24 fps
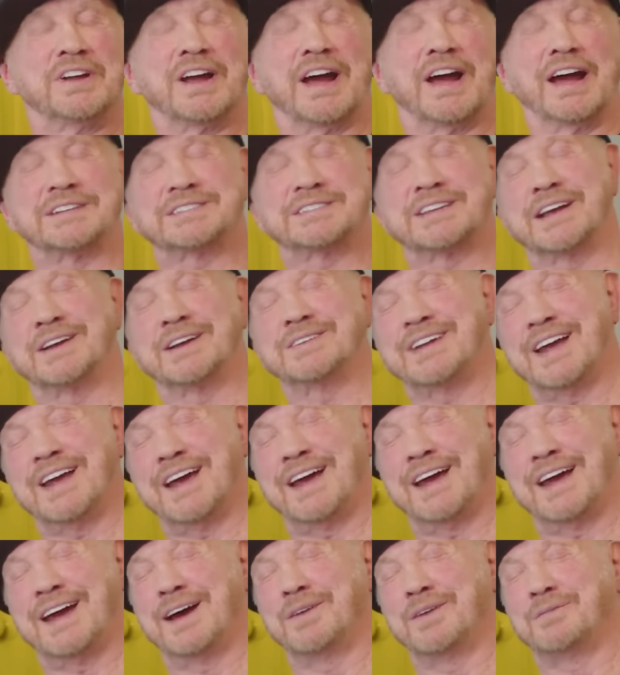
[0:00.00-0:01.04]
I said,
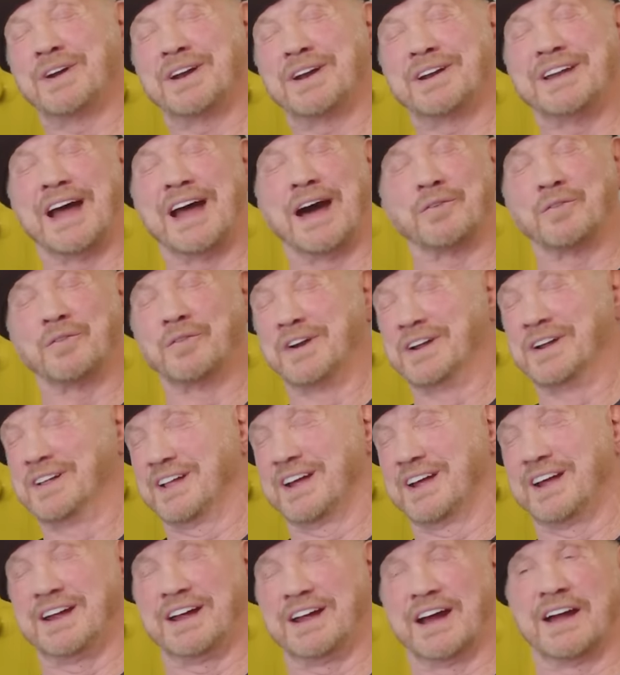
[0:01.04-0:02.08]
yeah, but not
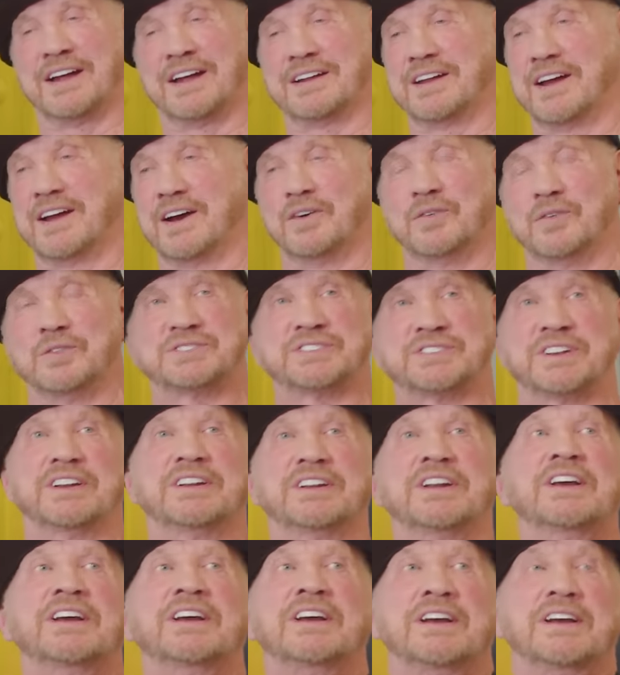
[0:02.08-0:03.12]
really. I, you know, it, was, it,
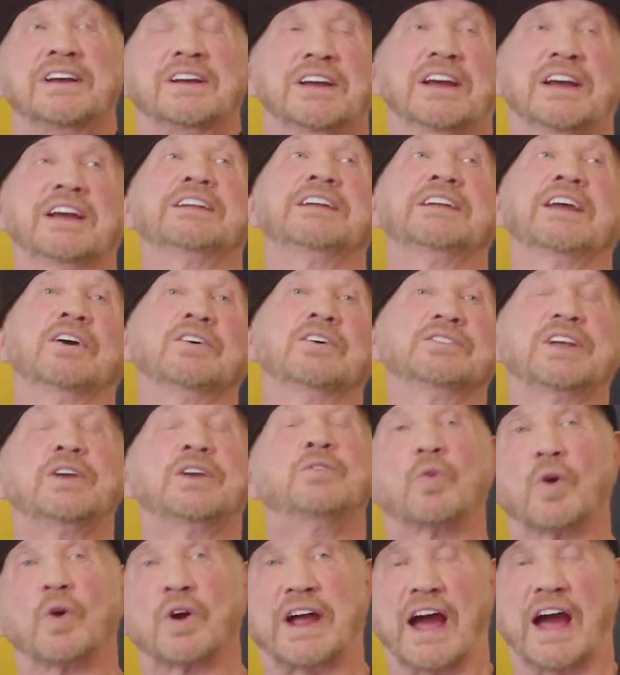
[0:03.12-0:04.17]
you know, it didn't
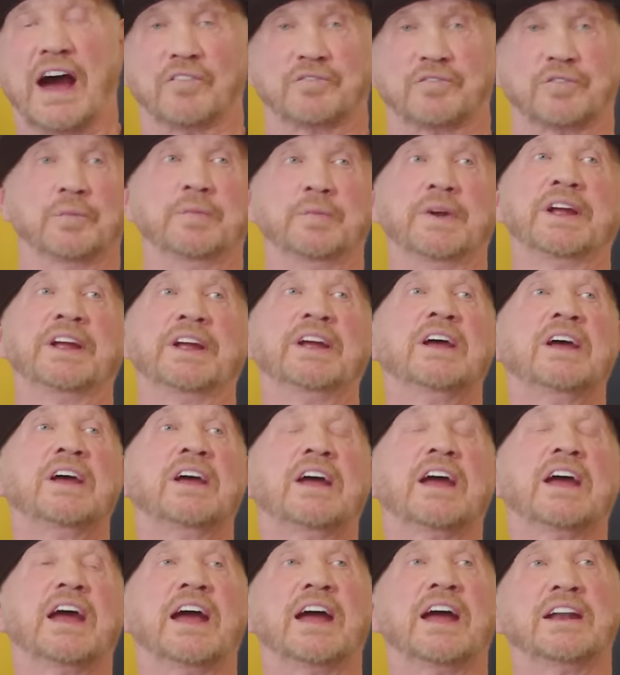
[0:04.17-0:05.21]
work out for me.
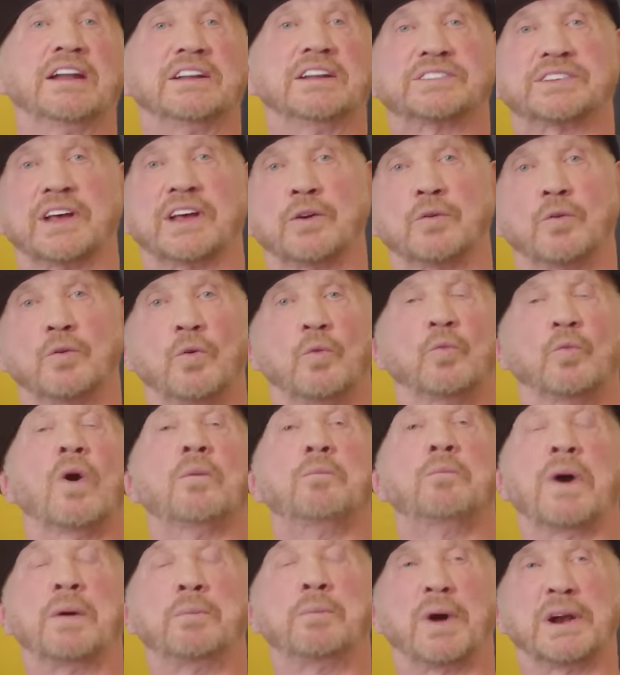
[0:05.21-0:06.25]
And he said,
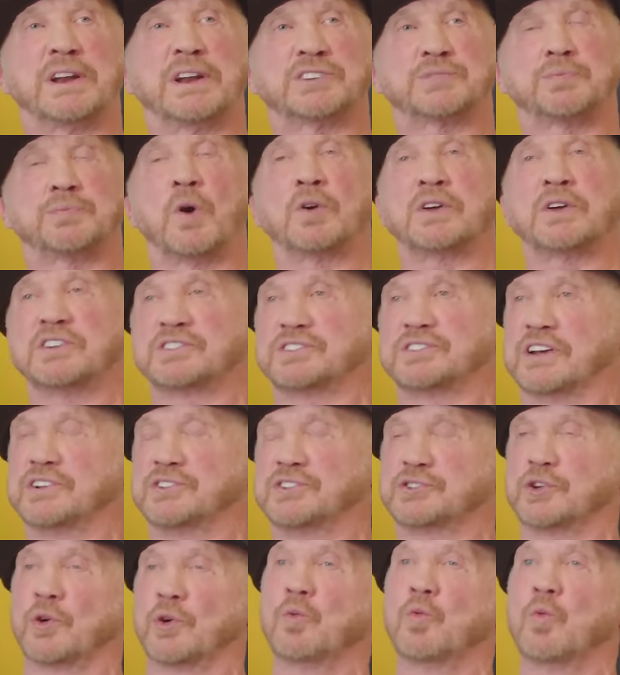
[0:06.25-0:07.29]
what? My buddy Smokey said,
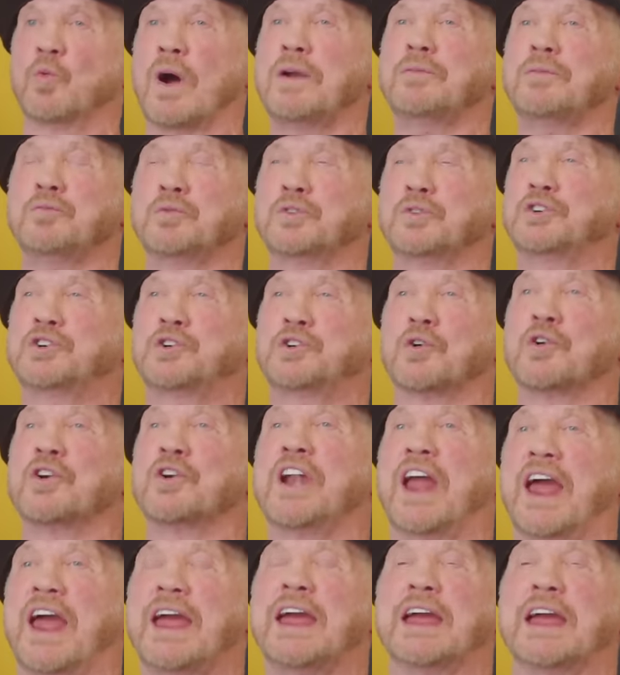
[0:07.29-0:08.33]
so what was your
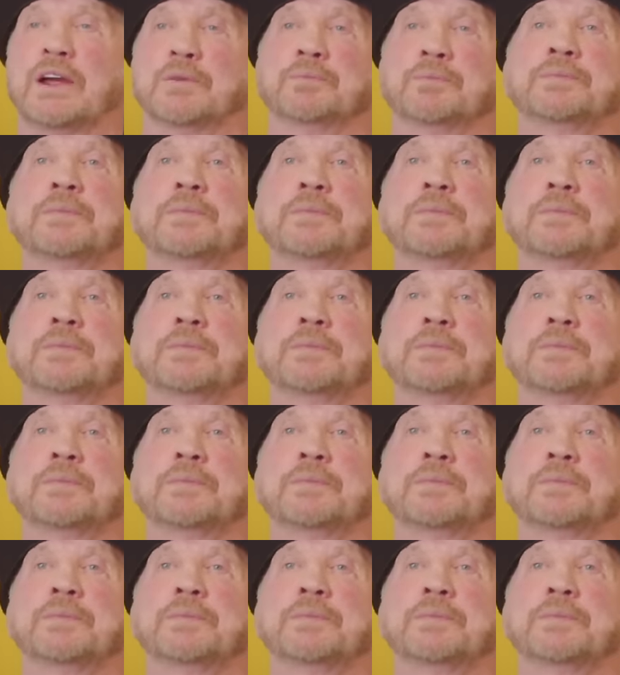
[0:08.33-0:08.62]
name?